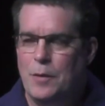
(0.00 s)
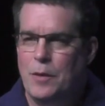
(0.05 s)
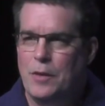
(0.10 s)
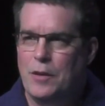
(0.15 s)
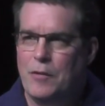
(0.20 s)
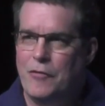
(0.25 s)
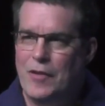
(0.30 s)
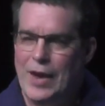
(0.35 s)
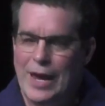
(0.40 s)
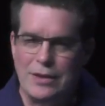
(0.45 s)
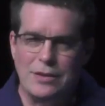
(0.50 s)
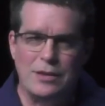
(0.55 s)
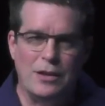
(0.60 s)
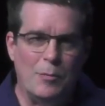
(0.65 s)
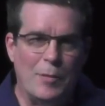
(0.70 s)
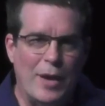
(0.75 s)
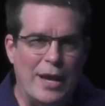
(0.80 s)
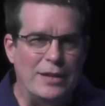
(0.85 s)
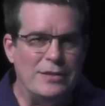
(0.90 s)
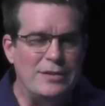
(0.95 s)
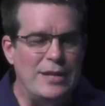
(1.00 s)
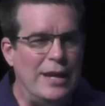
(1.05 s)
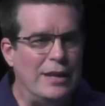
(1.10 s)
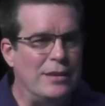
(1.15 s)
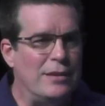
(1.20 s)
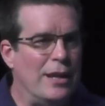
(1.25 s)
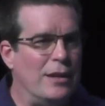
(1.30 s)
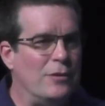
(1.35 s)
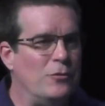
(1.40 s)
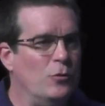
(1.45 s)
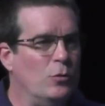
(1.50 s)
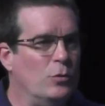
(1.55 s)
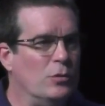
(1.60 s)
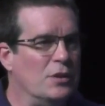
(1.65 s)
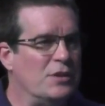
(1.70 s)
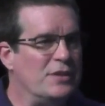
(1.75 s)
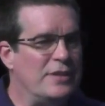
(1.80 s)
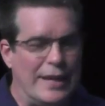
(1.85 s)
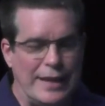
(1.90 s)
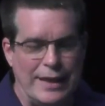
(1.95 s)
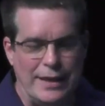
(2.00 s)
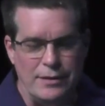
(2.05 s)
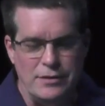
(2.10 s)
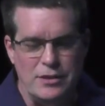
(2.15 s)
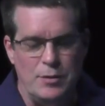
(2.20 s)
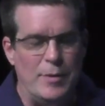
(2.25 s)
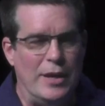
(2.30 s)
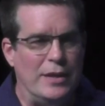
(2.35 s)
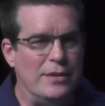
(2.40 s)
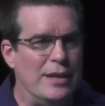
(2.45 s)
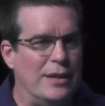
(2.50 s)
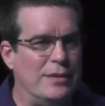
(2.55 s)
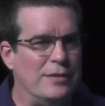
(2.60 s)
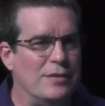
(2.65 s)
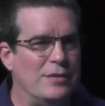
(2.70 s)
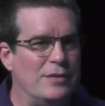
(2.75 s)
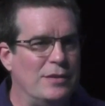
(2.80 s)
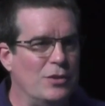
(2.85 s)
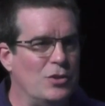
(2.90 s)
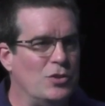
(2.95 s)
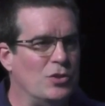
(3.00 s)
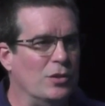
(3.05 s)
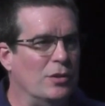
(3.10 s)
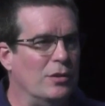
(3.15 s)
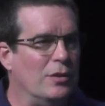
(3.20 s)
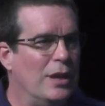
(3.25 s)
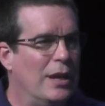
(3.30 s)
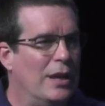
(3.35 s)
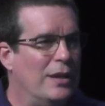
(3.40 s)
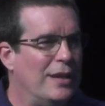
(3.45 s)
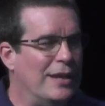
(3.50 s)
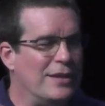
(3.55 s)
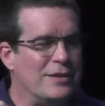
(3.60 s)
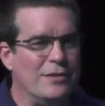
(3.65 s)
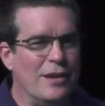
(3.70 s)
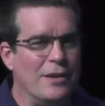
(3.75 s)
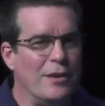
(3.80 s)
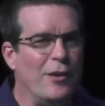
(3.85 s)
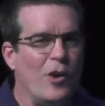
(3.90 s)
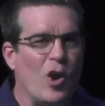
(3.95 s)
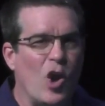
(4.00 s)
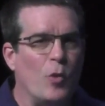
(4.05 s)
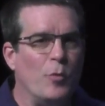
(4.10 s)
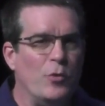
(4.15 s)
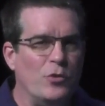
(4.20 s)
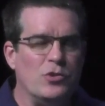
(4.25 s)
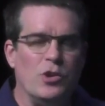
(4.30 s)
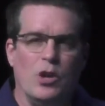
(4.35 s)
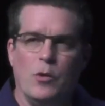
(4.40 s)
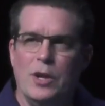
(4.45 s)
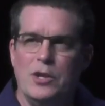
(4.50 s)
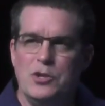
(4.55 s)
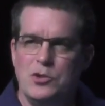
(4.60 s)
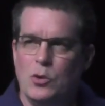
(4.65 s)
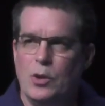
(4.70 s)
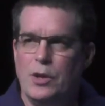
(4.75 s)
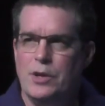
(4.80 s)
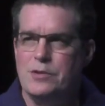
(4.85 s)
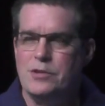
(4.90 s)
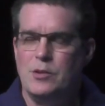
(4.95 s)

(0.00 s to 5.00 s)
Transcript: the fact that it might take that tool a second to make that decision, that's not an arbitrary choice.